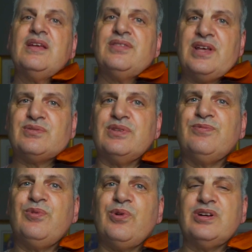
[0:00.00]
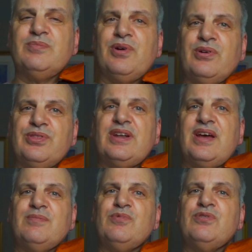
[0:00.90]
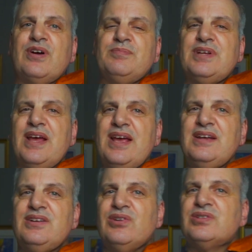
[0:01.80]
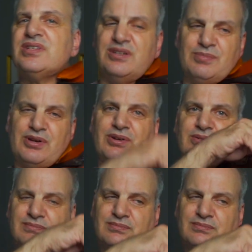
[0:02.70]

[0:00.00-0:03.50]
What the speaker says: That's with 4 in a bow. Then I move up to 8 notes in a bow.